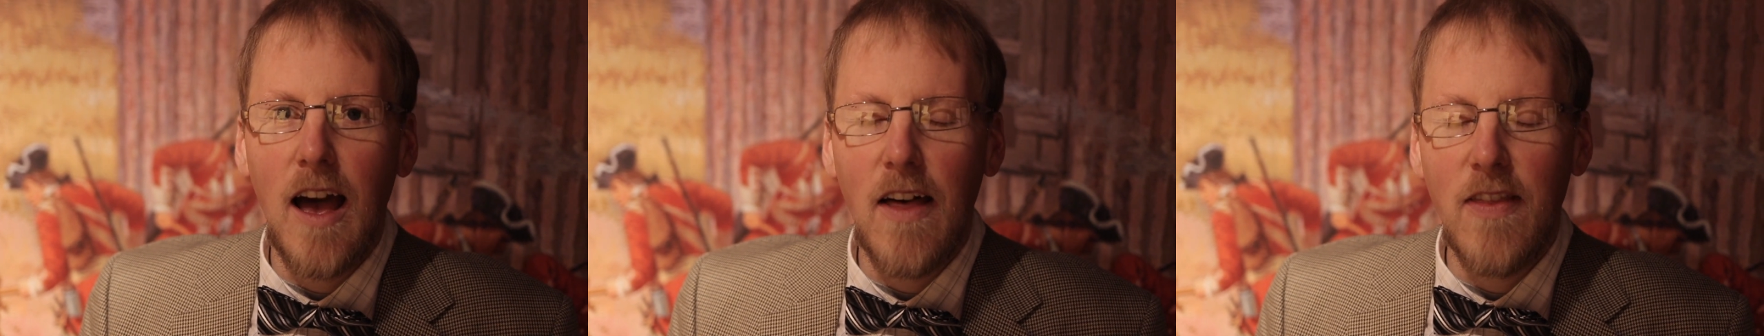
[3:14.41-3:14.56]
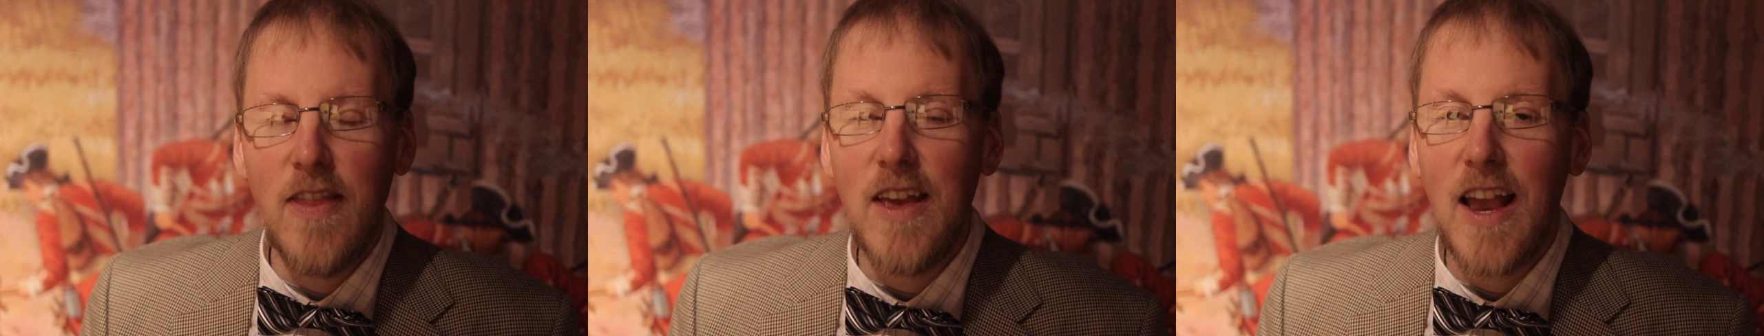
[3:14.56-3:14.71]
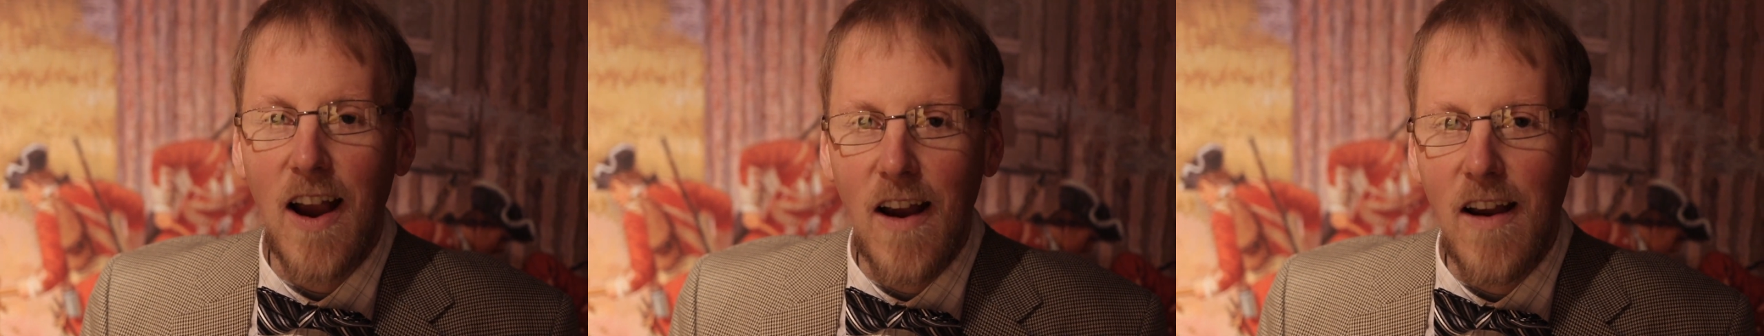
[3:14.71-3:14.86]

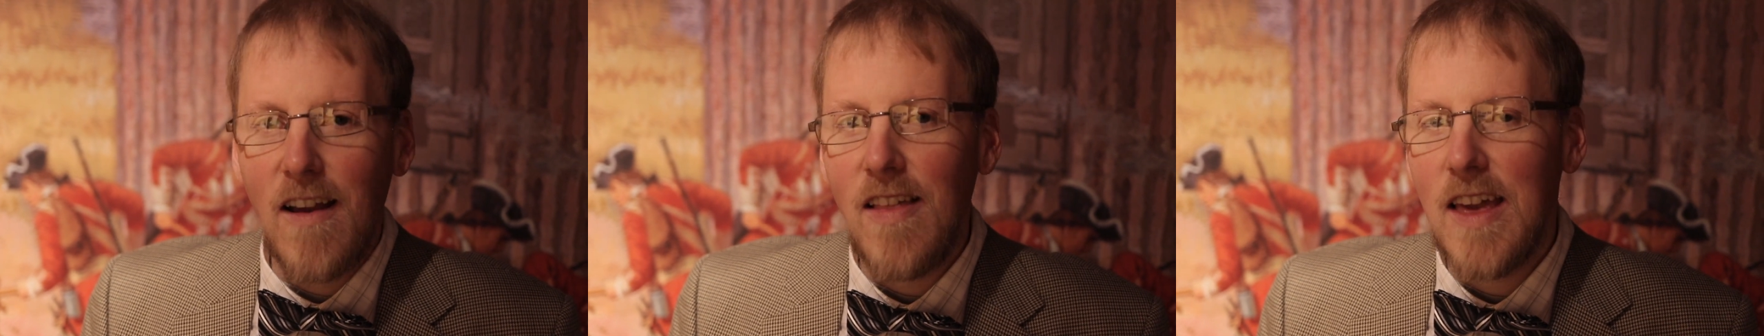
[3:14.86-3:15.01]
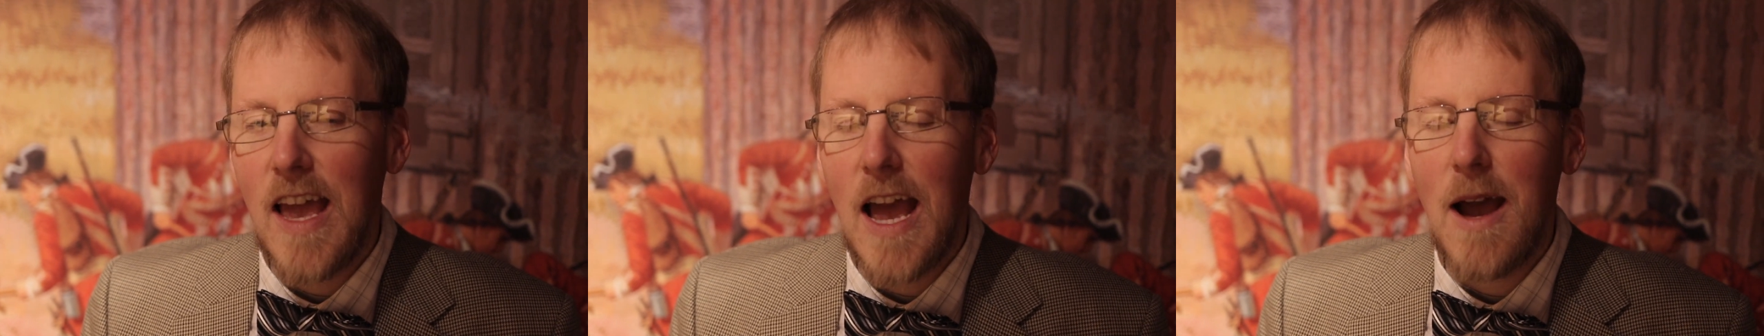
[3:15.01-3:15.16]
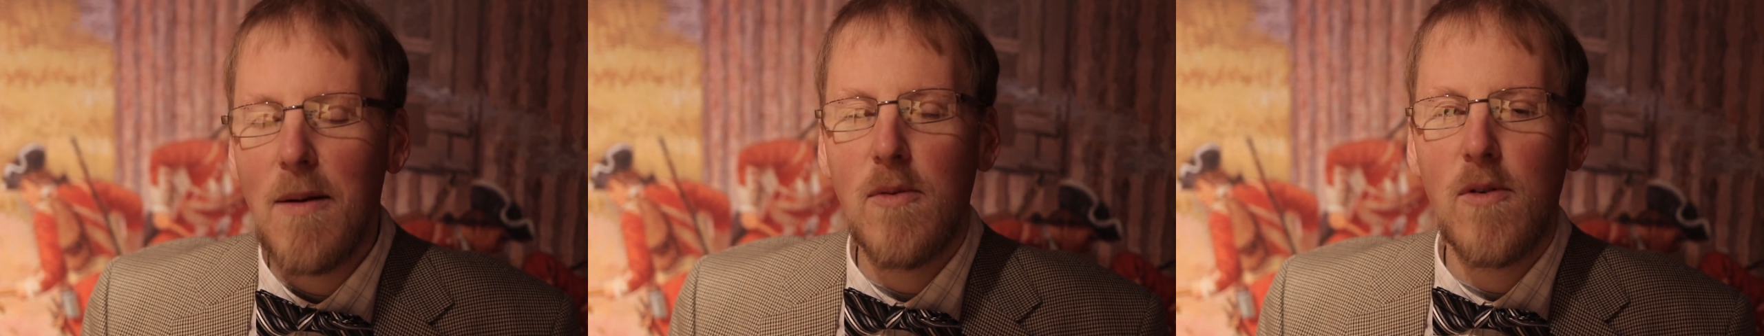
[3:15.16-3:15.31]
the
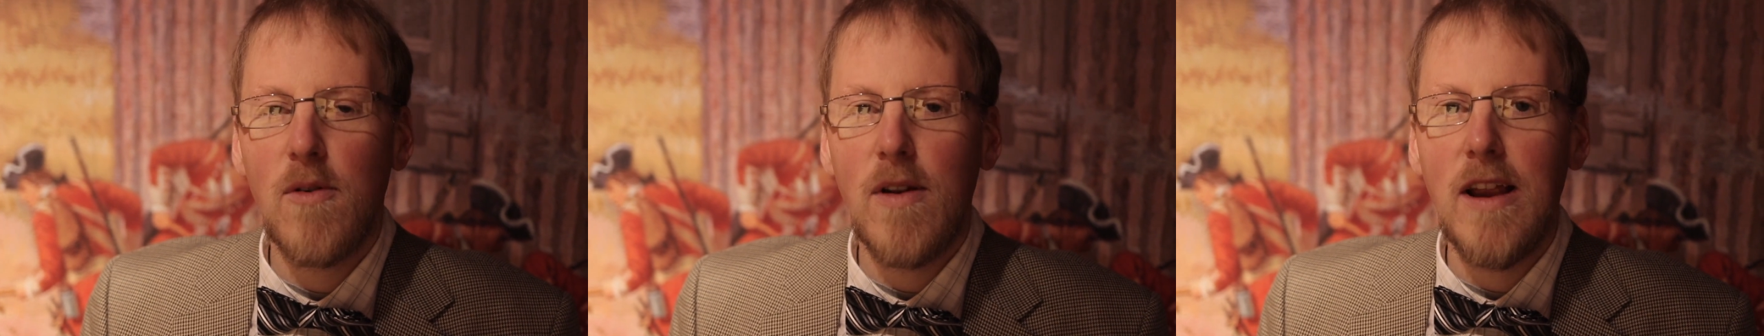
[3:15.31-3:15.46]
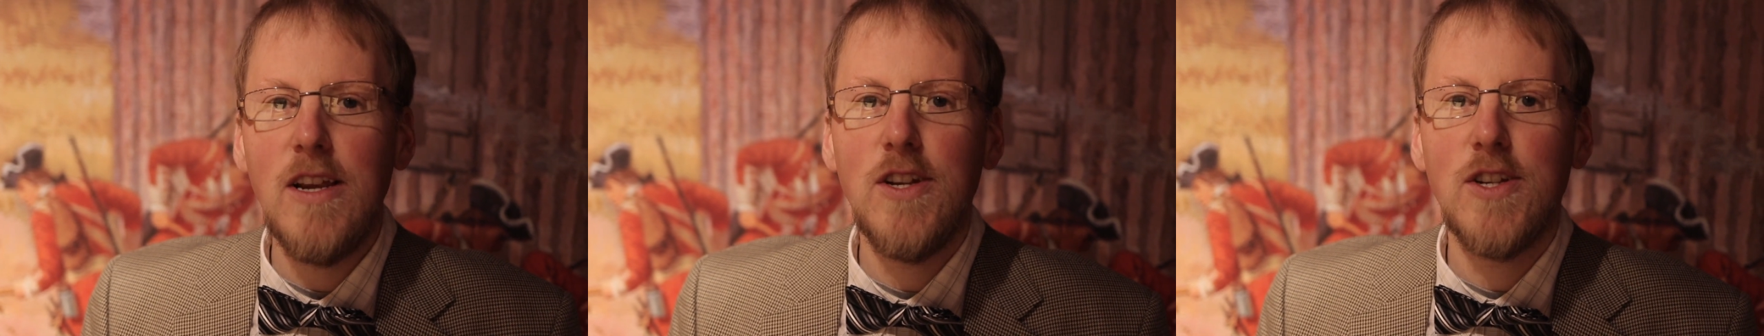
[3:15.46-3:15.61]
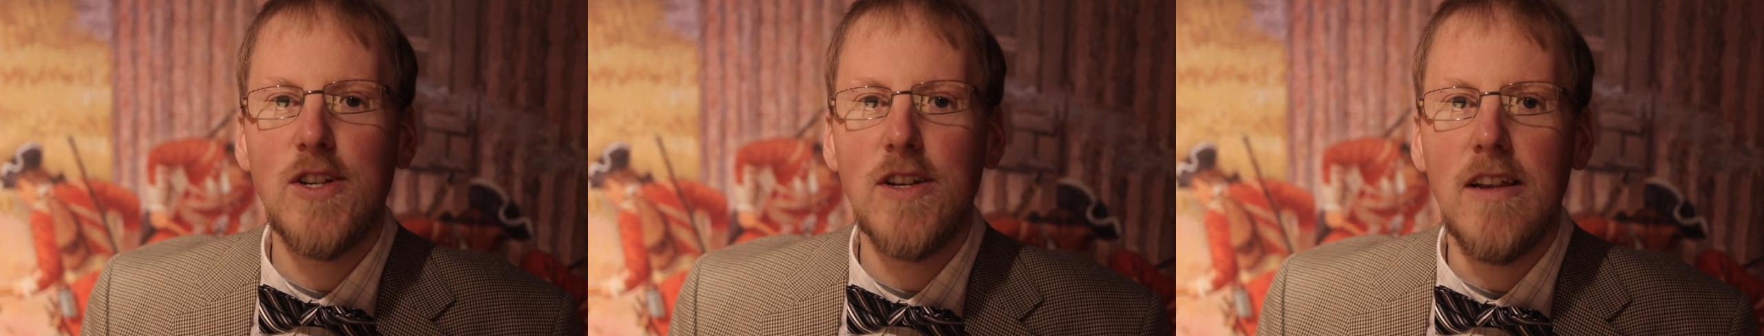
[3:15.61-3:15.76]
Harley
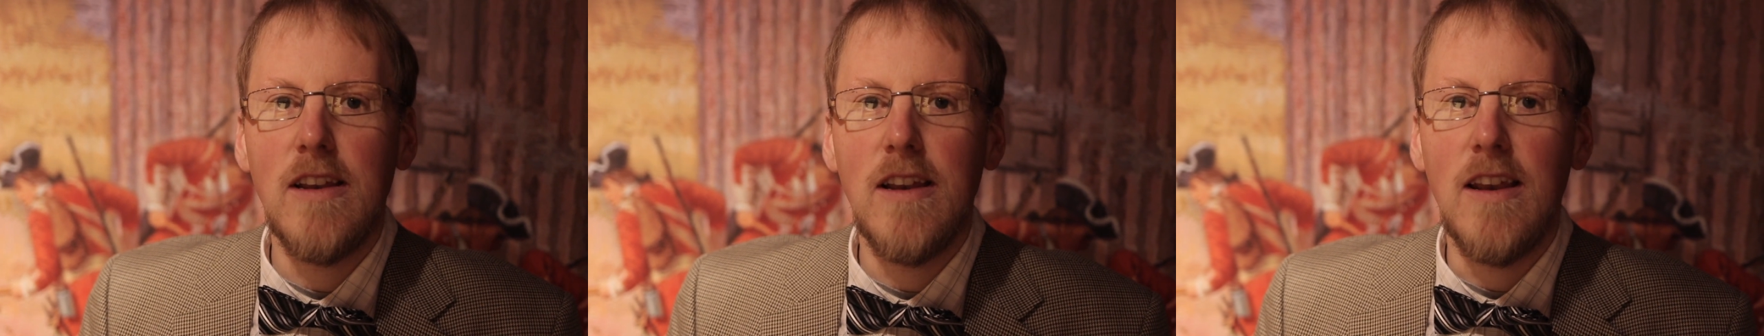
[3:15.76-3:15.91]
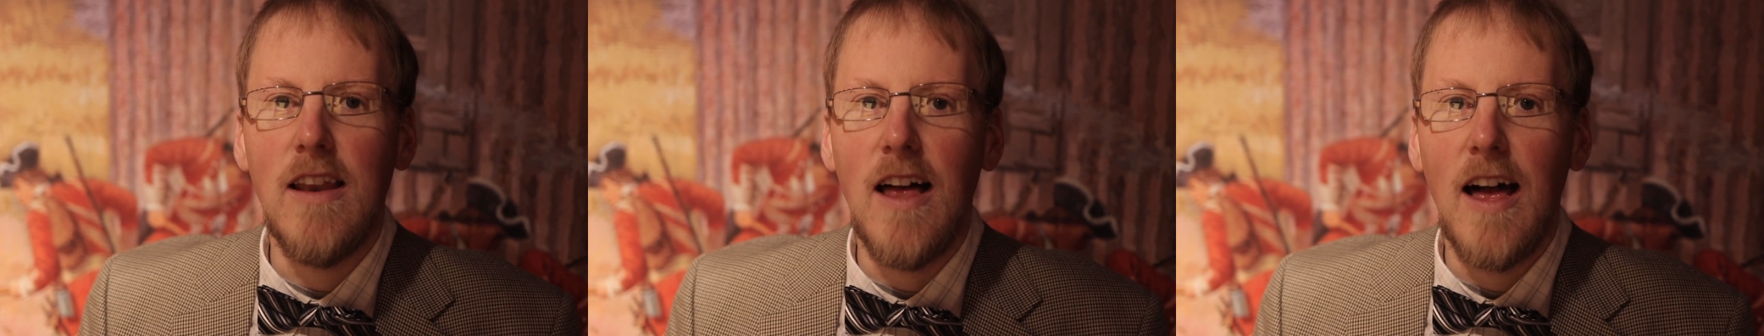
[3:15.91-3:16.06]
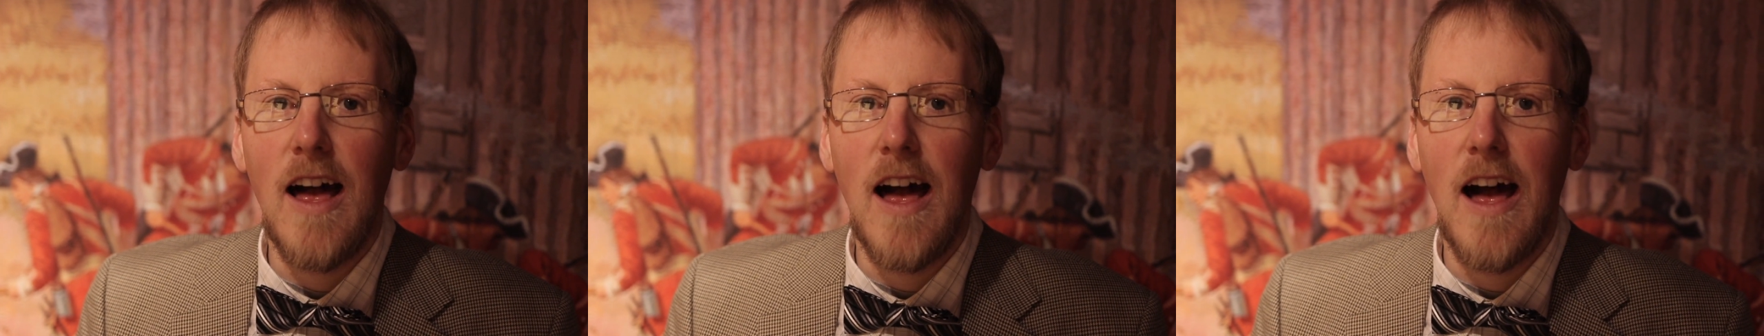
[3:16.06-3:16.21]

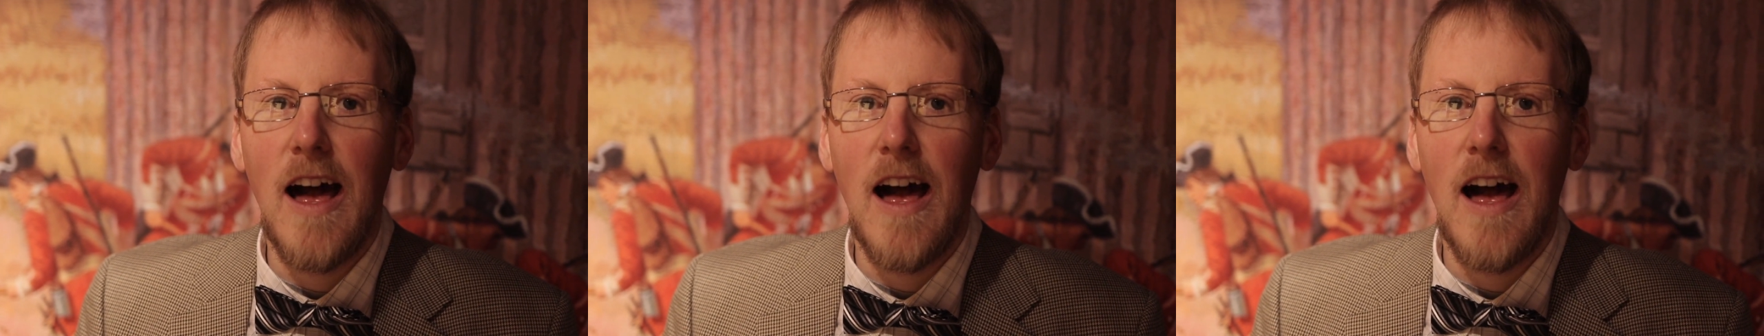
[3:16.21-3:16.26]
operation